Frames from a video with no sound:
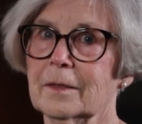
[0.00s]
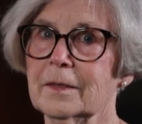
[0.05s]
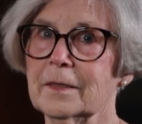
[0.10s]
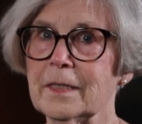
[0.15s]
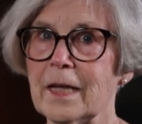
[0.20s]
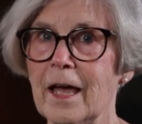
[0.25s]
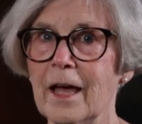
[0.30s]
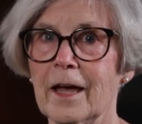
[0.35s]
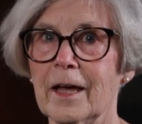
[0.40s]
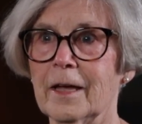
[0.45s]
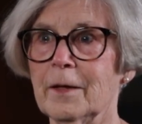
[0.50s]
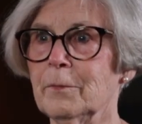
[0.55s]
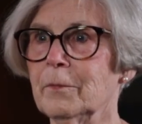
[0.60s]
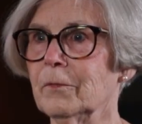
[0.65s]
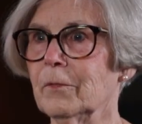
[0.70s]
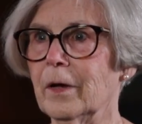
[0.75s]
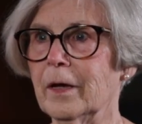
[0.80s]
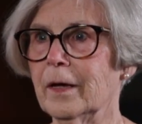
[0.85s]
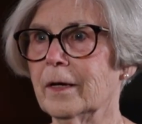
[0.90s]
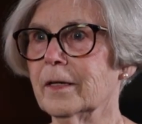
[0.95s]

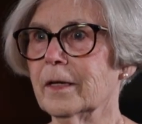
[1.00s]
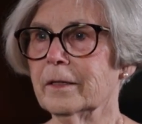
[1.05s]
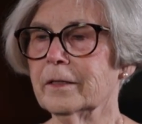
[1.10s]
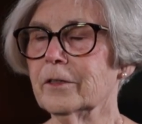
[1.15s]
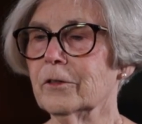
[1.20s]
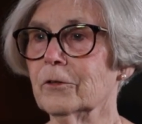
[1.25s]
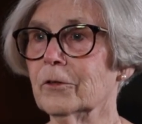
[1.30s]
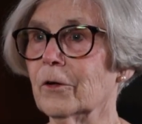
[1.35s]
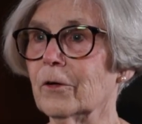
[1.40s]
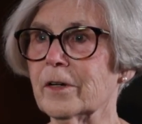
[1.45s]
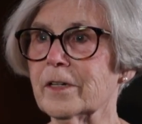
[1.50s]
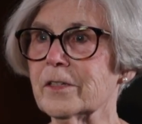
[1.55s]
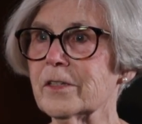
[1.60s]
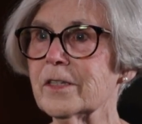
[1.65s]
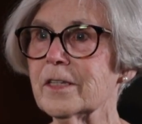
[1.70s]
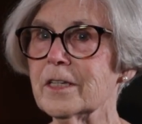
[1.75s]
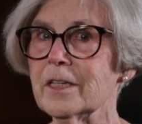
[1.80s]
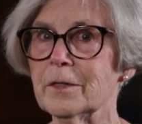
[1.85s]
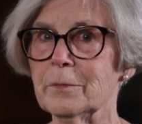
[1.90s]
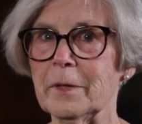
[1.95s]
time, I
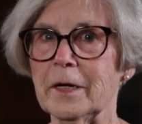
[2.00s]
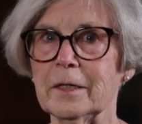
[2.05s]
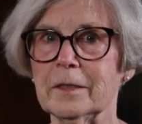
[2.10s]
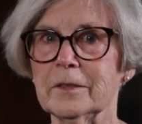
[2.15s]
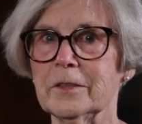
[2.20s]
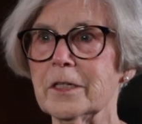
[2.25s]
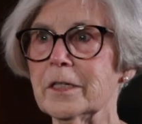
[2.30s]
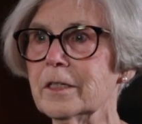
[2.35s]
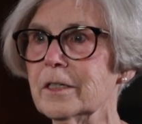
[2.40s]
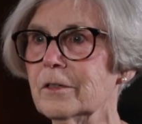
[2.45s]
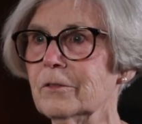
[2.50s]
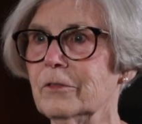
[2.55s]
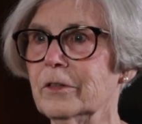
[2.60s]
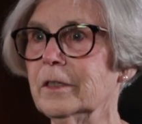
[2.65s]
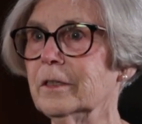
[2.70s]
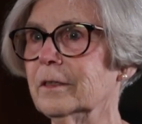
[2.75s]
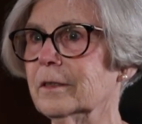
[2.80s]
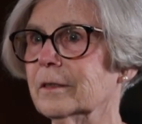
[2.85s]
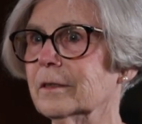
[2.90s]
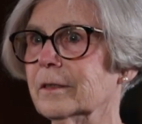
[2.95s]
see him on
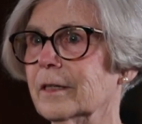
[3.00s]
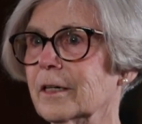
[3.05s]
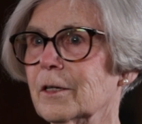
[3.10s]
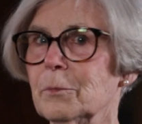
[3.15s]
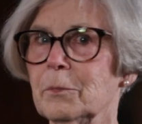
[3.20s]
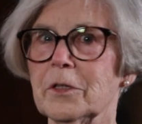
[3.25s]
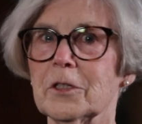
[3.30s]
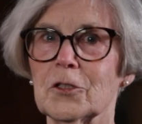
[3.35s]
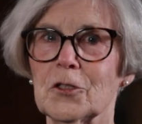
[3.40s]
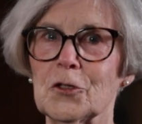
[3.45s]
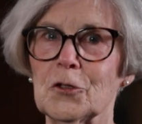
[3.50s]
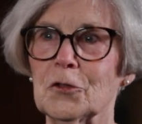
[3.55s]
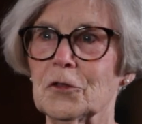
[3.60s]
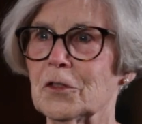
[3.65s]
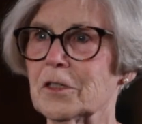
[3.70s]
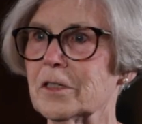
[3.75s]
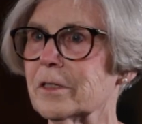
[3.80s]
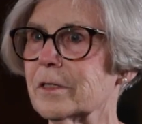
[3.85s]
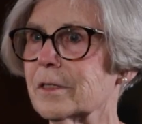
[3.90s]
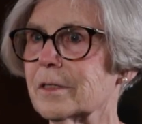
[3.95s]
TV and I picture
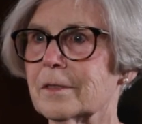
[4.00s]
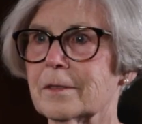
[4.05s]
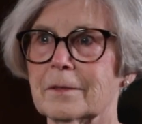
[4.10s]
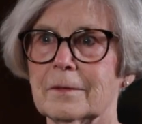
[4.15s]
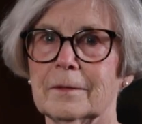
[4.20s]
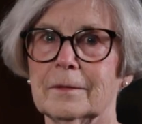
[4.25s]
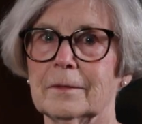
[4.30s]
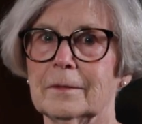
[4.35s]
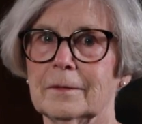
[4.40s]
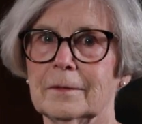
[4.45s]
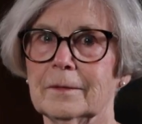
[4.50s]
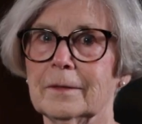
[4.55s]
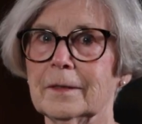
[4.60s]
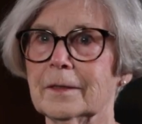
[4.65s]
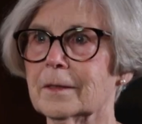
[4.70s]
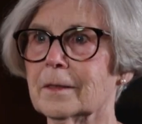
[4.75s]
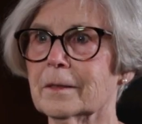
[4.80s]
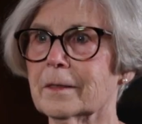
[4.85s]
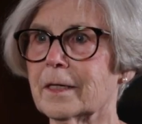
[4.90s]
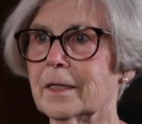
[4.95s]
this
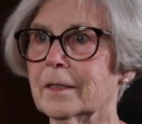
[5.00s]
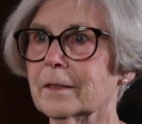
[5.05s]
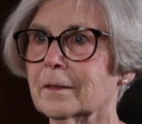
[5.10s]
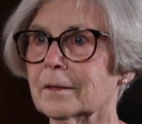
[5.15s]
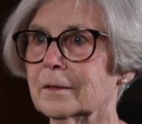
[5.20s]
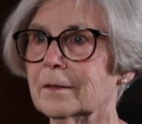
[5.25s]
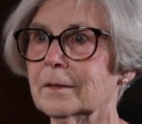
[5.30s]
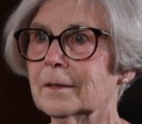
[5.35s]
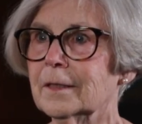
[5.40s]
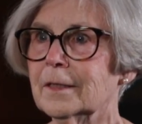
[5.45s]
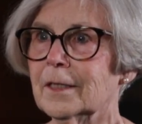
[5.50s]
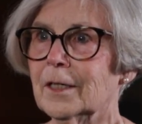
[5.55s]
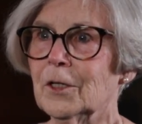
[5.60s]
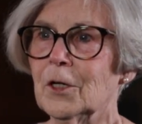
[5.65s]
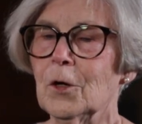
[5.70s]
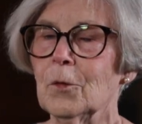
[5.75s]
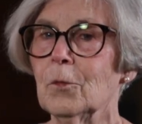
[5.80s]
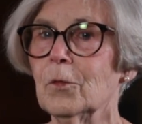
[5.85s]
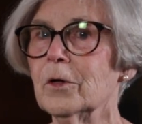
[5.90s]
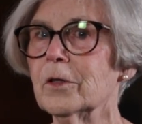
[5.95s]
little kid
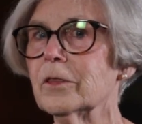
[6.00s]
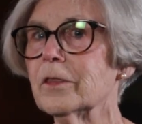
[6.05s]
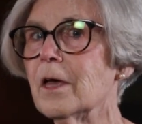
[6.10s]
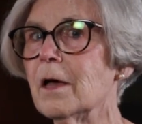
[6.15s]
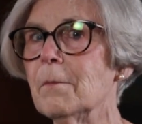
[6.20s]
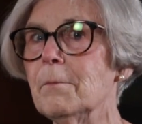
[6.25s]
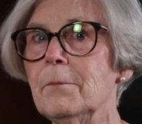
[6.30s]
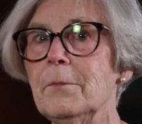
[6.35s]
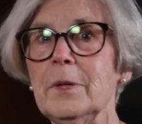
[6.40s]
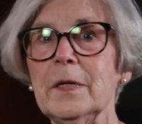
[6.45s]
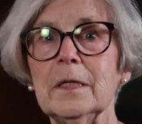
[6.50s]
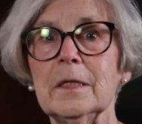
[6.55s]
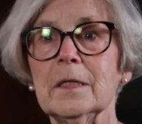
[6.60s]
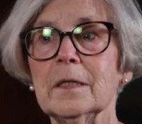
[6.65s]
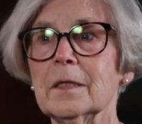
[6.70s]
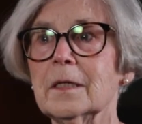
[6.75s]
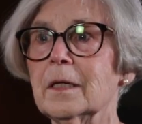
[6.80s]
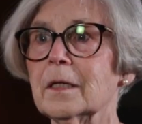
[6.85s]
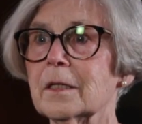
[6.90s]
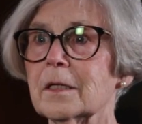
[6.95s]
with a
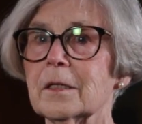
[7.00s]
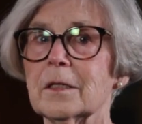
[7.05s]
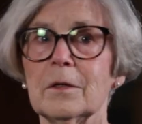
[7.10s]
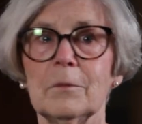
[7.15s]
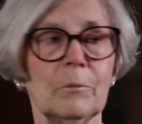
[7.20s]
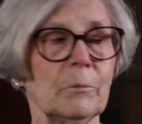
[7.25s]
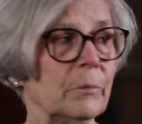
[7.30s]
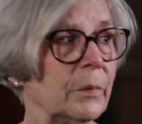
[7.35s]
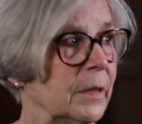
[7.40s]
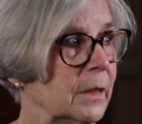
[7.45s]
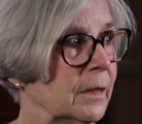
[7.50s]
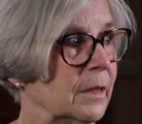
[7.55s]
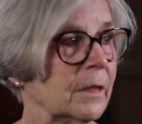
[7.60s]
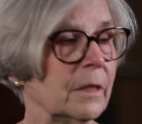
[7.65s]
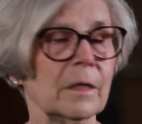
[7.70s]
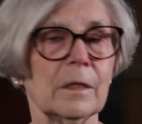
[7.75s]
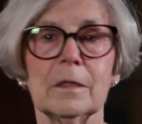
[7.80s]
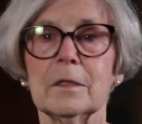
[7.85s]
big, big